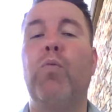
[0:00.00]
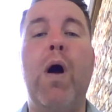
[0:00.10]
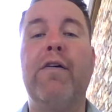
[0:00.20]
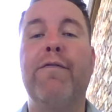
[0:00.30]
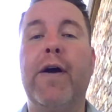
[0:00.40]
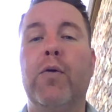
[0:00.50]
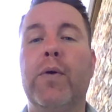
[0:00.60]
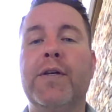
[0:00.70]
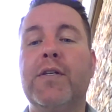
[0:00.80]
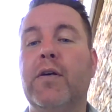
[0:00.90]
wildfire
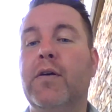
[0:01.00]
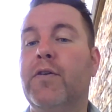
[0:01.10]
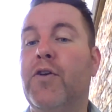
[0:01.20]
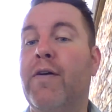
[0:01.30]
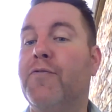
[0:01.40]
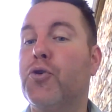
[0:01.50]
risk, you have